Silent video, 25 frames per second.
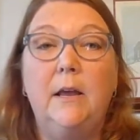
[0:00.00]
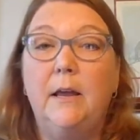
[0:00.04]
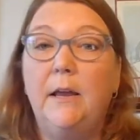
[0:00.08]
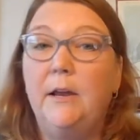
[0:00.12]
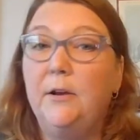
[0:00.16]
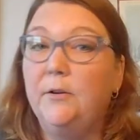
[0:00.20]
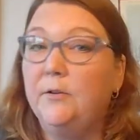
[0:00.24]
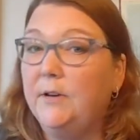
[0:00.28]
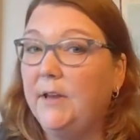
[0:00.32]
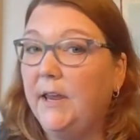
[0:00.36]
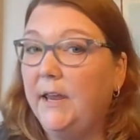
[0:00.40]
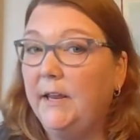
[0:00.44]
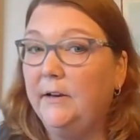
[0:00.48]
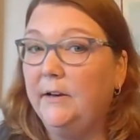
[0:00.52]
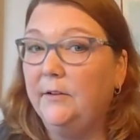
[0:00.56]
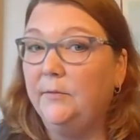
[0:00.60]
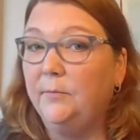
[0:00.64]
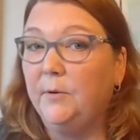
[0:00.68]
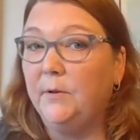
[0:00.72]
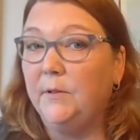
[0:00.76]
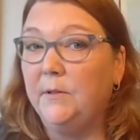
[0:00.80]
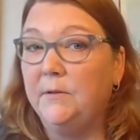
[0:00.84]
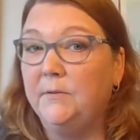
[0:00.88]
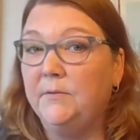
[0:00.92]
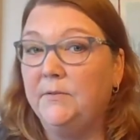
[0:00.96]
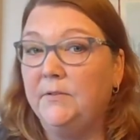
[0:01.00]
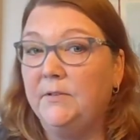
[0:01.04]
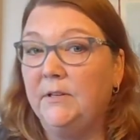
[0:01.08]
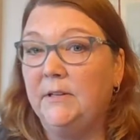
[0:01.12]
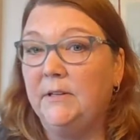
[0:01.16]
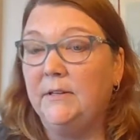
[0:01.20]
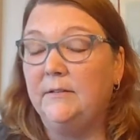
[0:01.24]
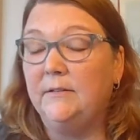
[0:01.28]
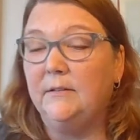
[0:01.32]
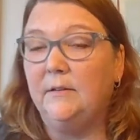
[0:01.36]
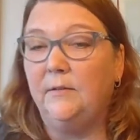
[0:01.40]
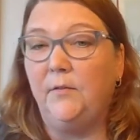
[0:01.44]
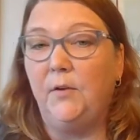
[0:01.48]
Here again is one of those
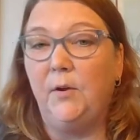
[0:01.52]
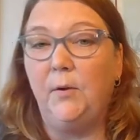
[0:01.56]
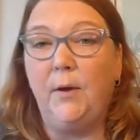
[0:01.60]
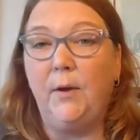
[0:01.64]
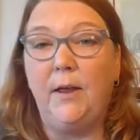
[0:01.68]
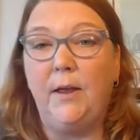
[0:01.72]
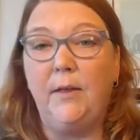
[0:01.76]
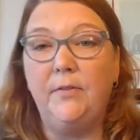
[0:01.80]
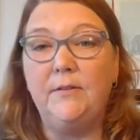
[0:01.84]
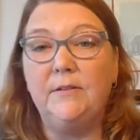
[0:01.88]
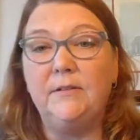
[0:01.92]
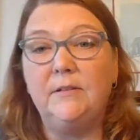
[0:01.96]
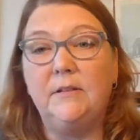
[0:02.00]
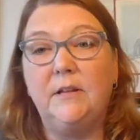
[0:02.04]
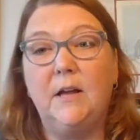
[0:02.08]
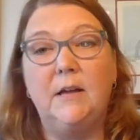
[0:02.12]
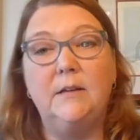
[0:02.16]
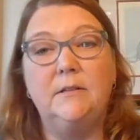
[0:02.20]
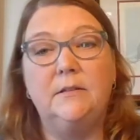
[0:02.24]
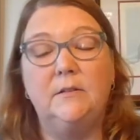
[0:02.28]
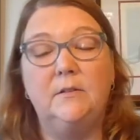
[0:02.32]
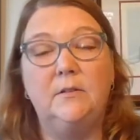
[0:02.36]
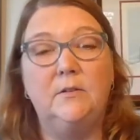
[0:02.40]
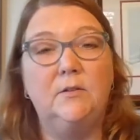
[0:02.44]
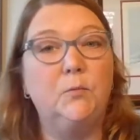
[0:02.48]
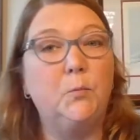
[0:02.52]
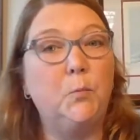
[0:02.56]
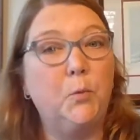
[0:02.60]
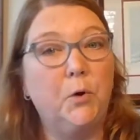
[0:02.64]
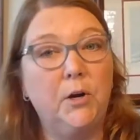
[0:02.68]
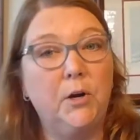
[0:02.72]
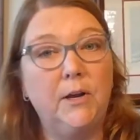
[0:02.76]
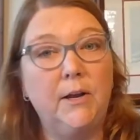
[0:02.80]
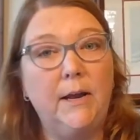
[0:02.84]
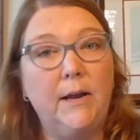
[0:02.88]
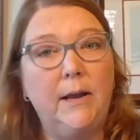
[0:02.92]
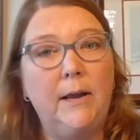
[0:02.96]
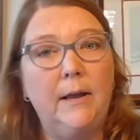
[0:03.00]
things that if you had this class in the
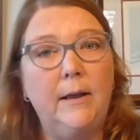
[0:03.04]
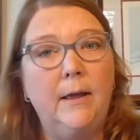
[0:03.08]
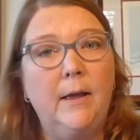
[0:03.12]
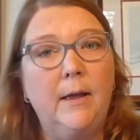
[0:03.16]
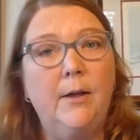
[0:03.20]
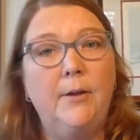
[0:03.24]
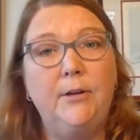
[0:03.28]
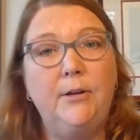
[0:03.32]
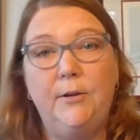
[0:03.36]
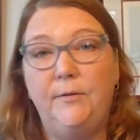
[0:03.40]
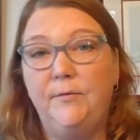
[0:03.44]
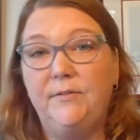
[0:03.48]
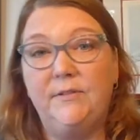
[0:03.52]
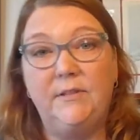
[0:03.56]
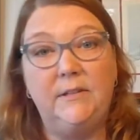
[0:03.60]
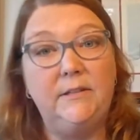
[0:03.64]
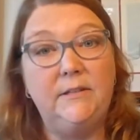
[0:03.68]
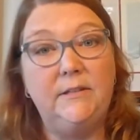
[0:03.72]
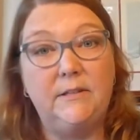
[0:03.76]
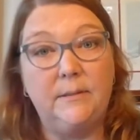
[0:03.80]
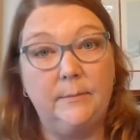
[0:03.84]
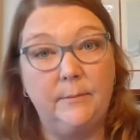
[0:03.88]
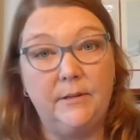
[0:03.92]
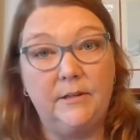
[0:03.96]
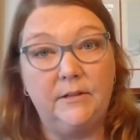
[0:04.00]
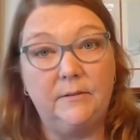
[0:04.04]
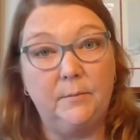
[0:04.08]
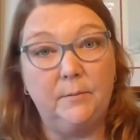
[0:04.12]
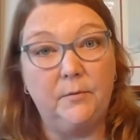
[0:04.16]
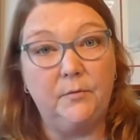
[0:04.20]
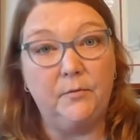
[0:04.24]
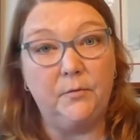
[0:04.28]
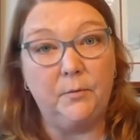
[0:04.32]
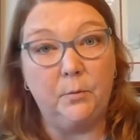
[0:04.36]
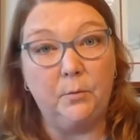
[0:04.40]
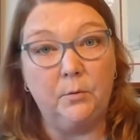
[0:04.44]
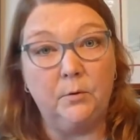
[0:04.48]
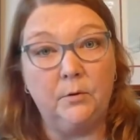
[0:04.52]
spring, you've seen some of this
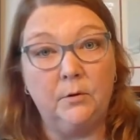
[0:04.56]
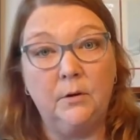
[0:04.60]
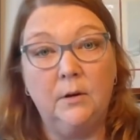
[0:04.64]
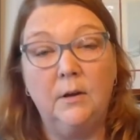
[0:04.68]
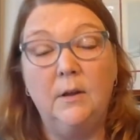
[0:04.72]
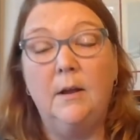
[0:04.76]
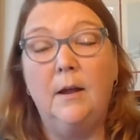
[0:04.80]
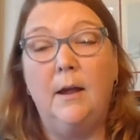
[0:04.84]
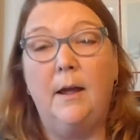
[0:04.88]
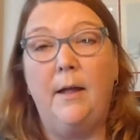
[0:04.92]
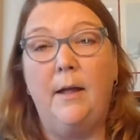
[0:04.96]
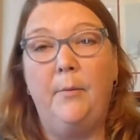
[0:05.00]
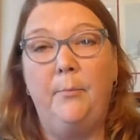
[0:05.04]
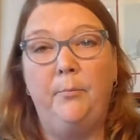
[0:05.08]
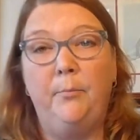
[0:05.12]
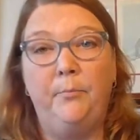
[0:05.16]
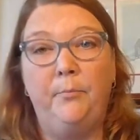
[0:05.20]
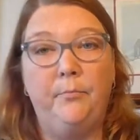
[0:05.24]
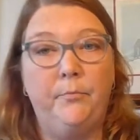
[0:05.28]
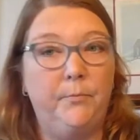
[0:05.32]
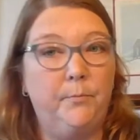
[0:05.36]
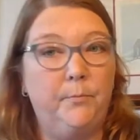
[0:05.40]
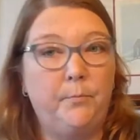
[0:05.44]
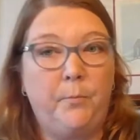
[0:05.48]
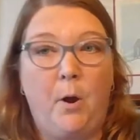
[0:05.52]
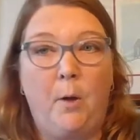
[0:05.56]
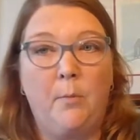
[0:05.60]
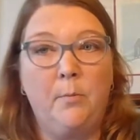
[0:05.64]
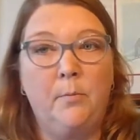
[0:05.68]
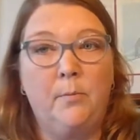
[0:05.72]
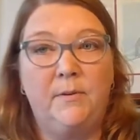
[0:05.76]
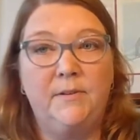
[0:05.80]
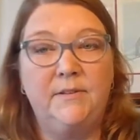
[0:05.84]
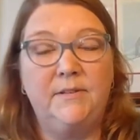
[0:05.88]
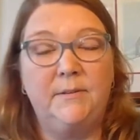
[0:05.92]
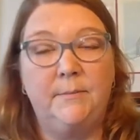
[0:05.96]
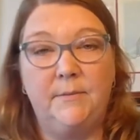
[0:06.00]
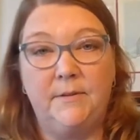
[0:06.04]
before um,
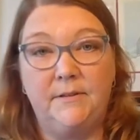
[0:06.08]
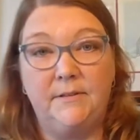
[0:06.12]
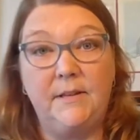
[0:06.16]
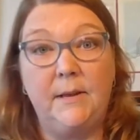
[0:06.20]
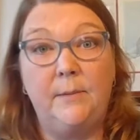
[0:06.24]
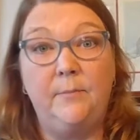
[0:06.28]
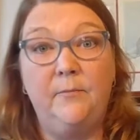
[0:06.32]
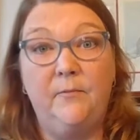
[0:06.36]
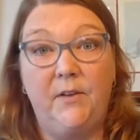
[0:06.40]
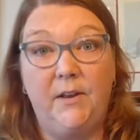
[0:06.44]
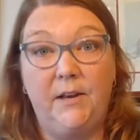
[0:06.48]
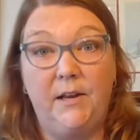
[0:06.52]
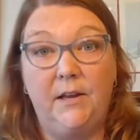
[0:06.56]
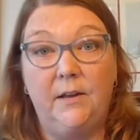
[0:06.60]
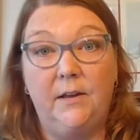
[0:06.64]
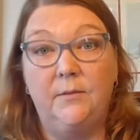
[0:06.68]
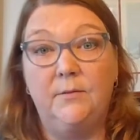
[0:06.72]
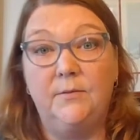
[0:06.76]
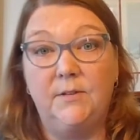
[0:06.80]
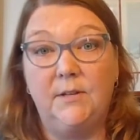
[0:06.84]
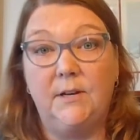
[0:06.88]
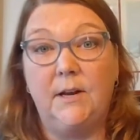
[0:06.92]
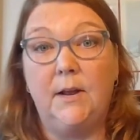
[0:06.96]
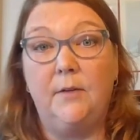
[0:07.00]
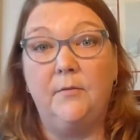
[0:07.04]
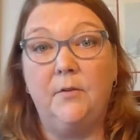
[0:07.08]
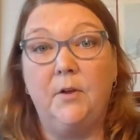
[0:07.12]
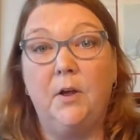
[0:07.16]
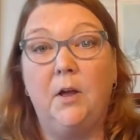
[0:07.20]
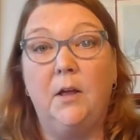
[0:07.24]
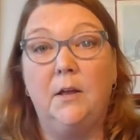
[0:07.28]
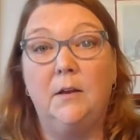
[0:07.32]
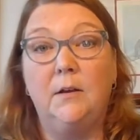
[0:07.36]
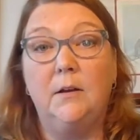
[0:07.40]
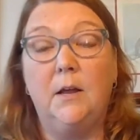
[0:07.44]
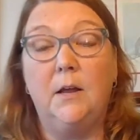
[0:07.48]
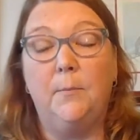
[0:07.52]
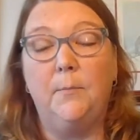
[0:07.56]
probably some of the same videos that I've
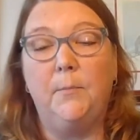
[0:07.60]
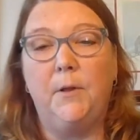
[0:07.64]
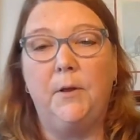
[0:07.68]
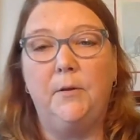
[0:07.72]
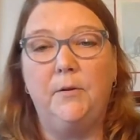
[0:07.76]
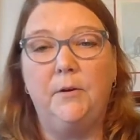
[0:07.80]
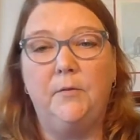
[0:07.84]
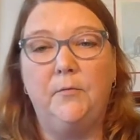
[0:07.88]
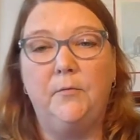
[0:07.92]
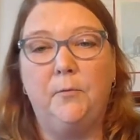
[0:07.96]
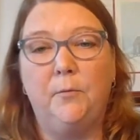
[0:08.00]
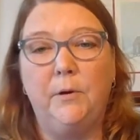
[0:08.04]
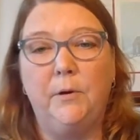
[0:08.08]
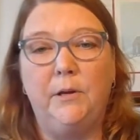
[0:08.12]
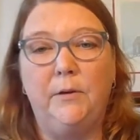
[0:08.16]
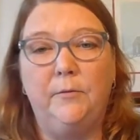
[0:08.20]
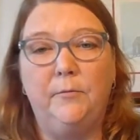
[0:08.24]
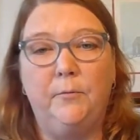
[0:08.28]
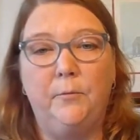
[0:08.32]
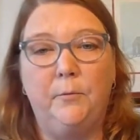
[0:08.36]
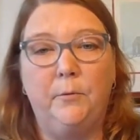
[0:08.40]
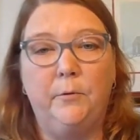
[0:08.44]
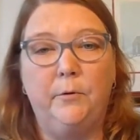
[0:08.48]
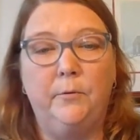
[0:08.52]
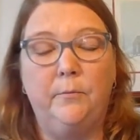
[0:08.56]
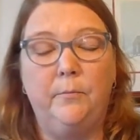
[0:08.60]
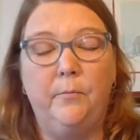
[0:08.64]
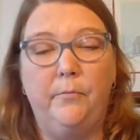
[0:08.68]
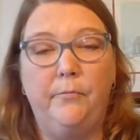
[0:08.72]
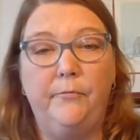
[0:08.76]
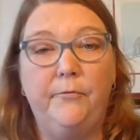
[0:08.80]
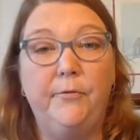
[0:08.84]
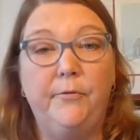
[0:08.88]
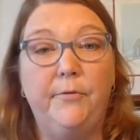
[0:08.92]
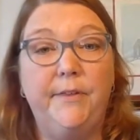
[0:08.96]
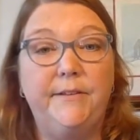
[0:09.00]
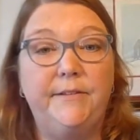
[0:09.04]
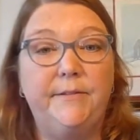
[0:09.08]
got uploaded for you for,
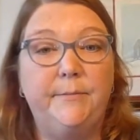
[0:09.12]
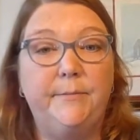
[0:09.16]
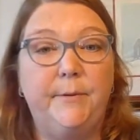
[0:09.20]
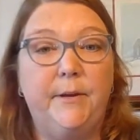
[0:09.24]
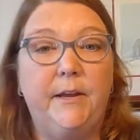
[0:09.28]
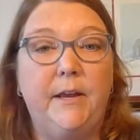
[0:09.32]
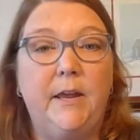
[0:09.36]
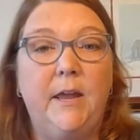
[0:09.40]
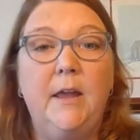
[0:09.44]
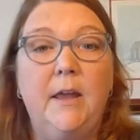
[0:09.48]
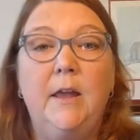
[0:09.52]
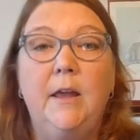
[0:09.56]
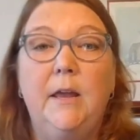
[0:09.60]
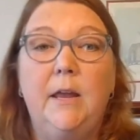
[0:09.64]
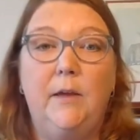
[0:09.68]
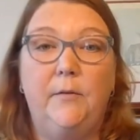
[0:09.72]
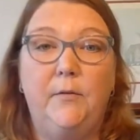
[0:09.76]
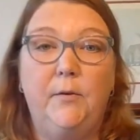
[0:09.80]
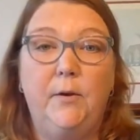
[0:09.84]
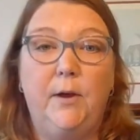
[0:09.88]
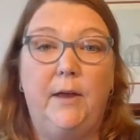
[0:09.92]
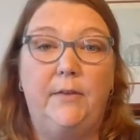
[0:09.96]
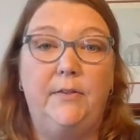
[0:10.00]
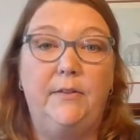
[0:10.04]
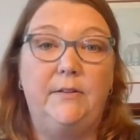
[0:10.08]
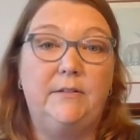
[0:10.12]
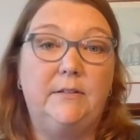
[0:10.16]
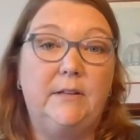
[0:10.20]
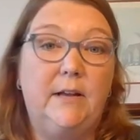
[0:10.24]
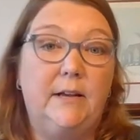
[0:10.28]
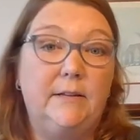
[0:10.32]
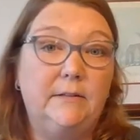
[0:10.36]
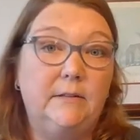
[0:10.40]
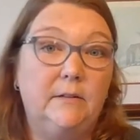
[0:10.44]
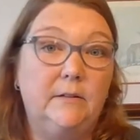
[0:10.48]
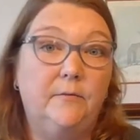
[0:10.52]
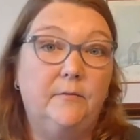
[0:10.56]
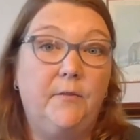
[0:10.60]
for this week. If you had this
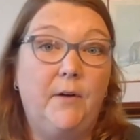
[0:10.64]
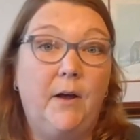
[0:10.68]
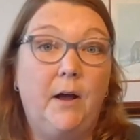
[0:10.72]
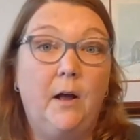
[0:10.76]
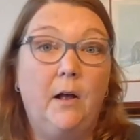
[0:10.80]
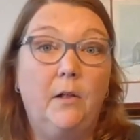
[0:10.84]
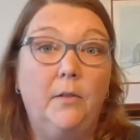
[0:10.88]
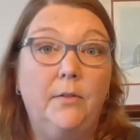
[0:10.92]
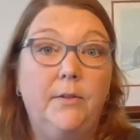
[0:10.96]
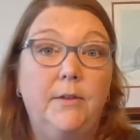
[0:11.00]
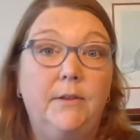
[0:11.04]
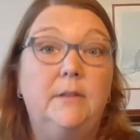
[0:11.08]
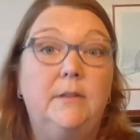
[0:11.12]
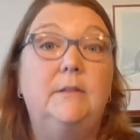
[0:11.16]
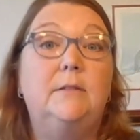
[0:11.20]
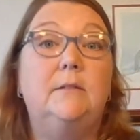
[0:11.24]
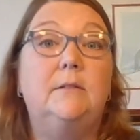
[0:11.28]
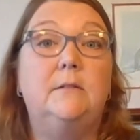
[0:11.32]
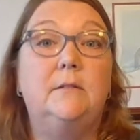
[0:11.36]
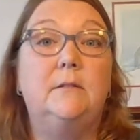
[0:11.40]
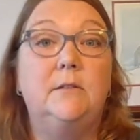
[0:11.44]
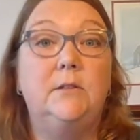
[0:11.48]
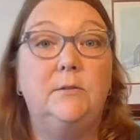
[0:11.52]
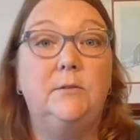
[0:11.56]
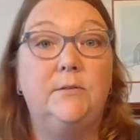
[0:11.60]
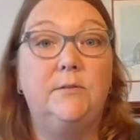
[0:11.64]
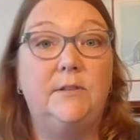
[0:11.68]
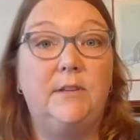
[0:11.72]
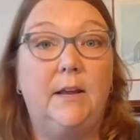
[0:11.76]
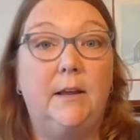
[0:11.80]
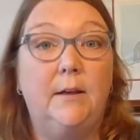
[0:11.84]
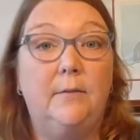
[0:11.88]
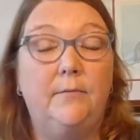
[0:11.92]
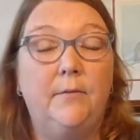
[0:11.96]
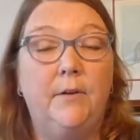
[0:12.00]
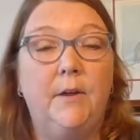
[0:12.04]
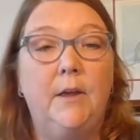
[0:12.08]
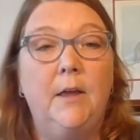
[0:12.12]
class in the fall, then this is new
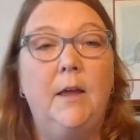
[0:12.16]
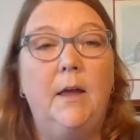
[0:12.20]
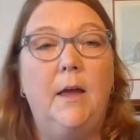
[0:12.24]
stuff.